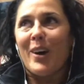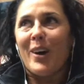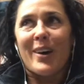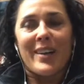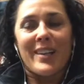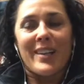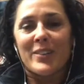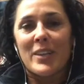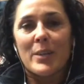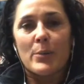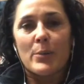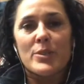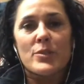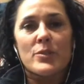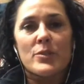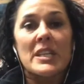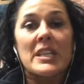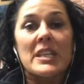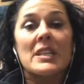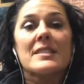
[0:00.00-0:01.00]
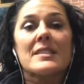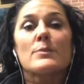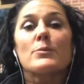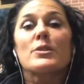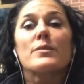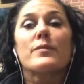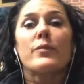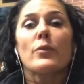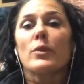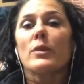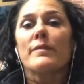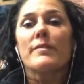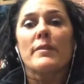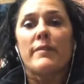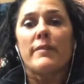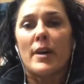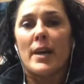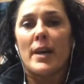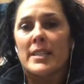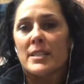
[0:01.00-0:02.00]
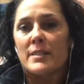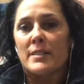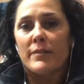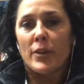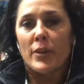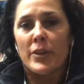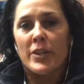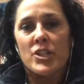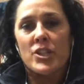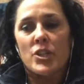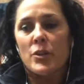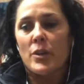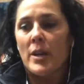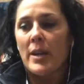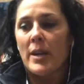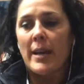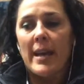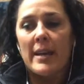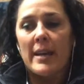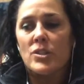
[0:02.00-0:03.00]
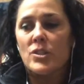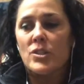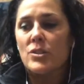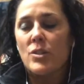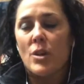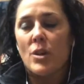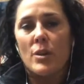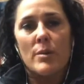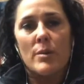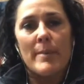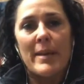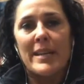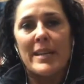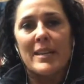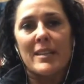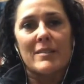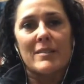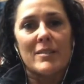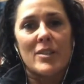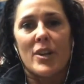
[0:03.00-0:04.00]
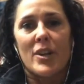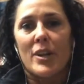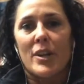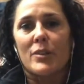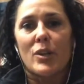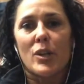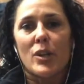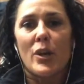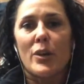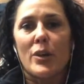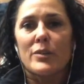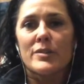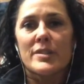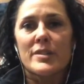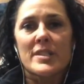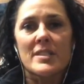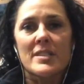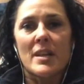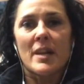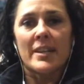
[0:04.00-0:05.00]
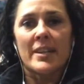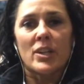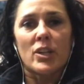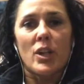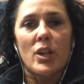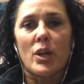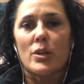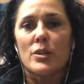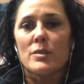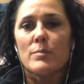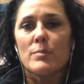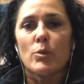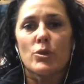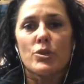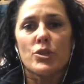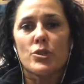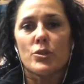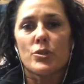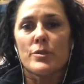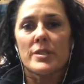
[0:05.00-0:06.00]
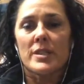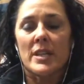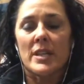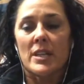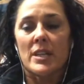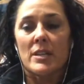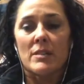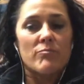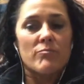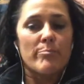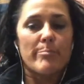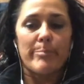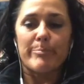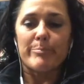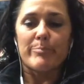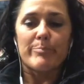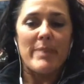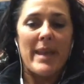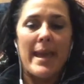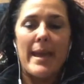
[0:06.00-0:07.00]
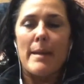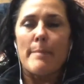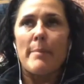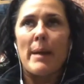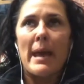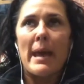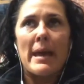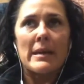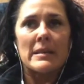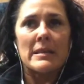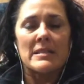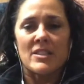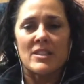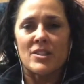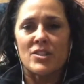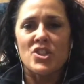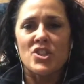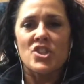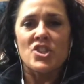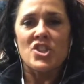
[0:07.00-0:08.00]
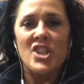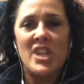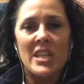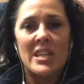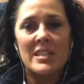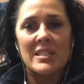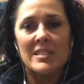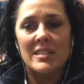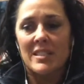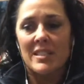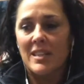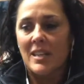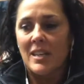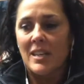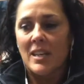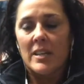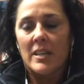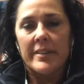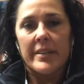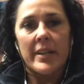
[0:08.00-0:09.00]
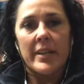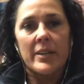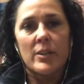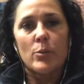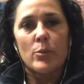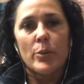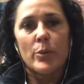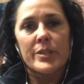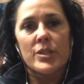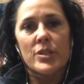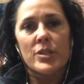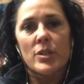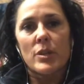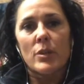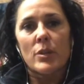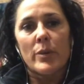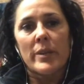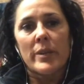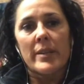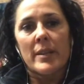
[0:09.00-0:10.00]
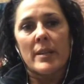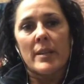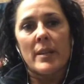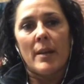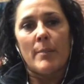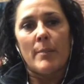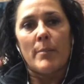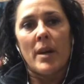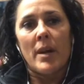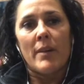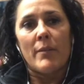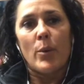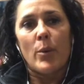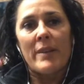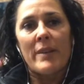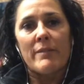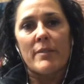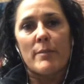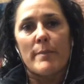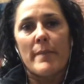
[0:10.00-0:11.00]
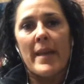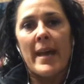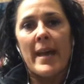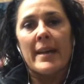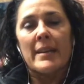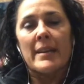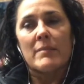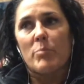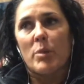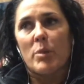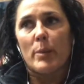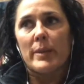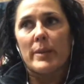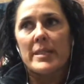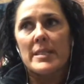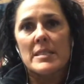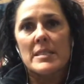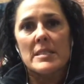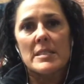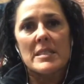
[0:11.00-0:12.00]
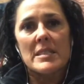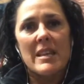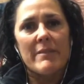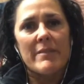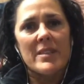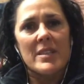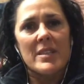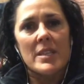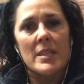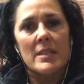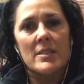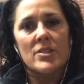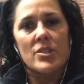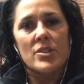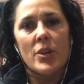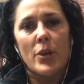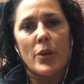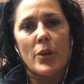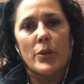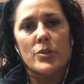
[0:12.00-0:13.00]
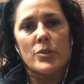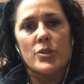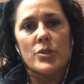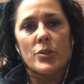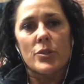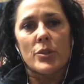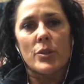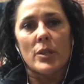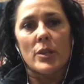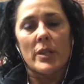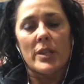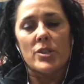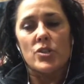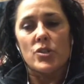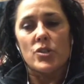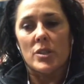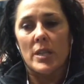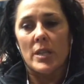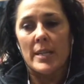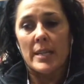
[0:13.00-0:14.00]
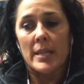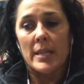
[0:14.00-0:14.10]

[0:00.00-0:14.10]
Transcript: it was ridiculous. It was full of the finest furniture. I had so many, you know, clothes, designer clothes, more shoes and handbags and shit that I knew what to do with. And I went from that probably 7 years ago to literally,